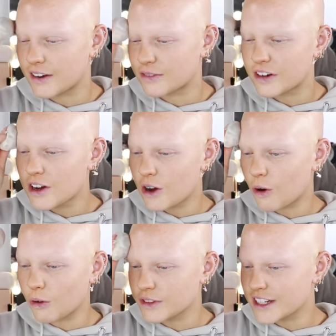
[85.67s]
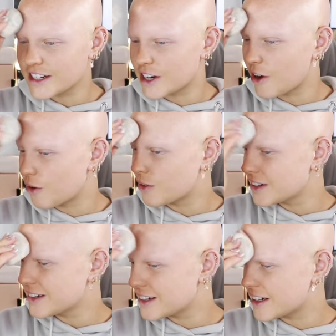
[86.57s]
I've only
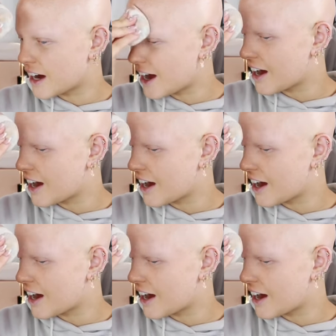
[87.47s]
known not